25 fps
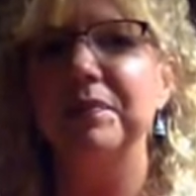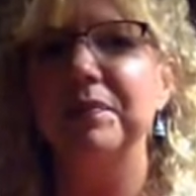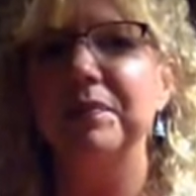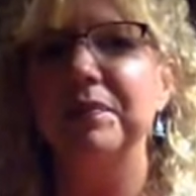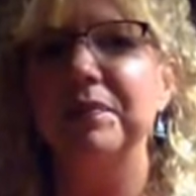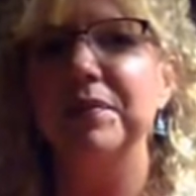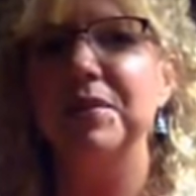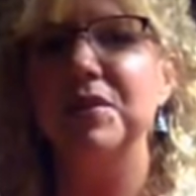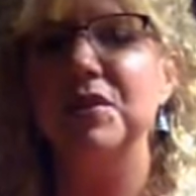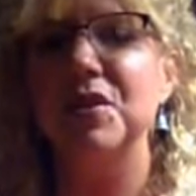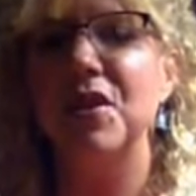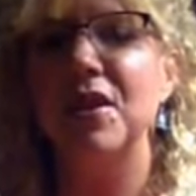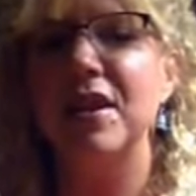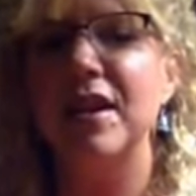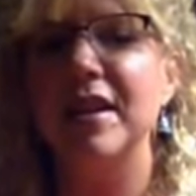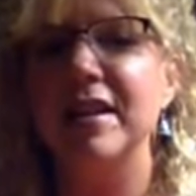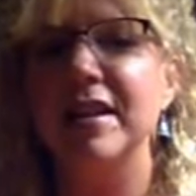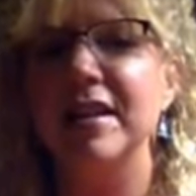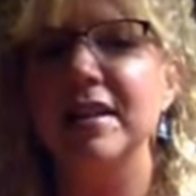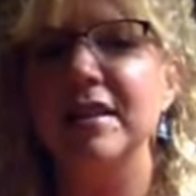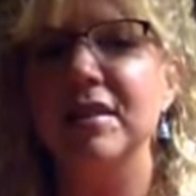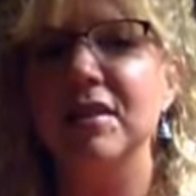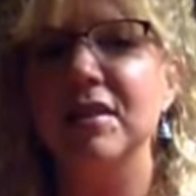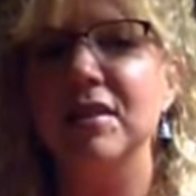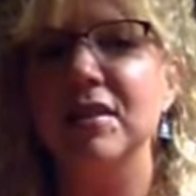start
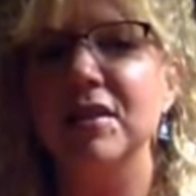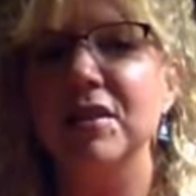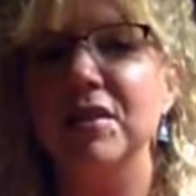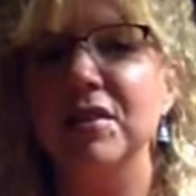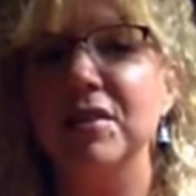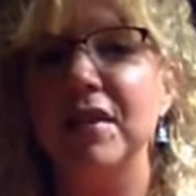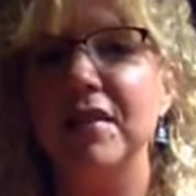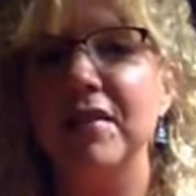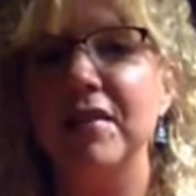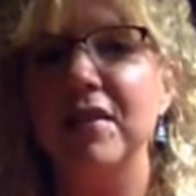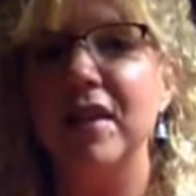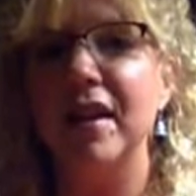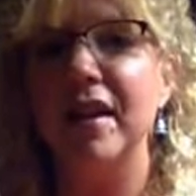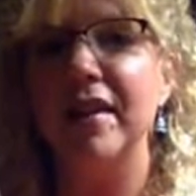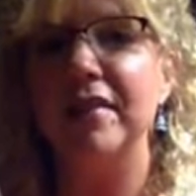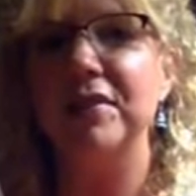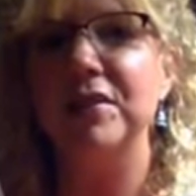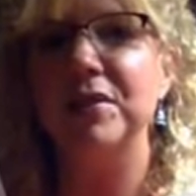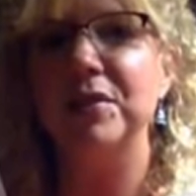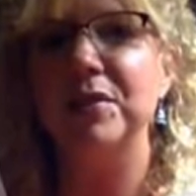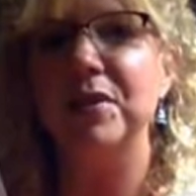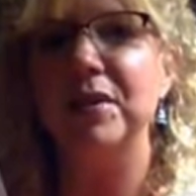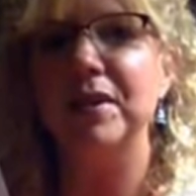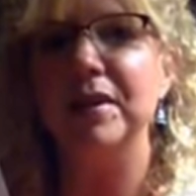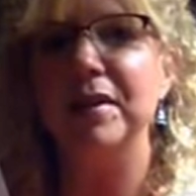ideas so that you never have to
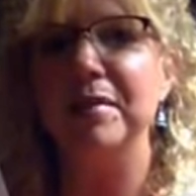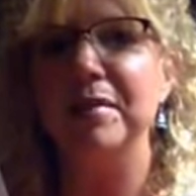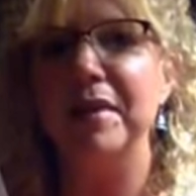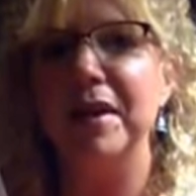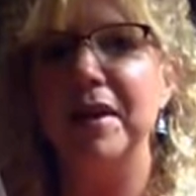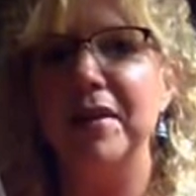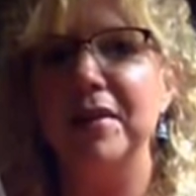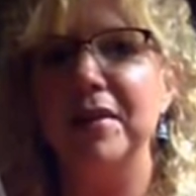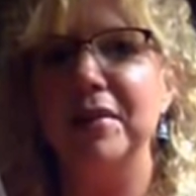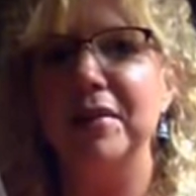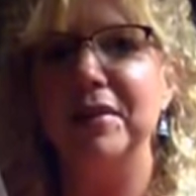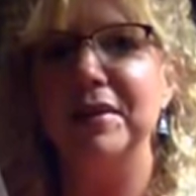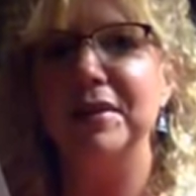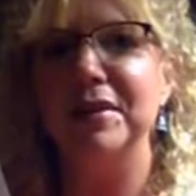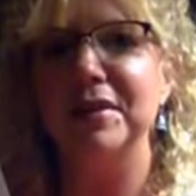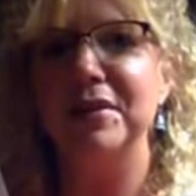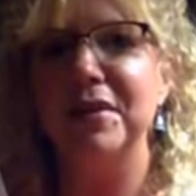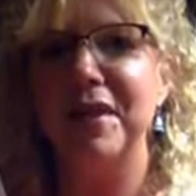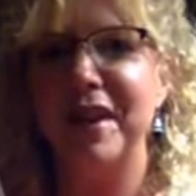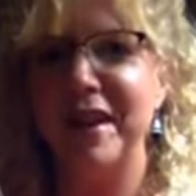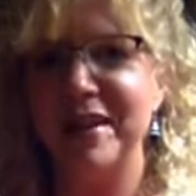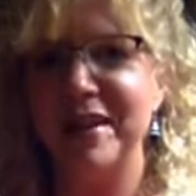worry about what to write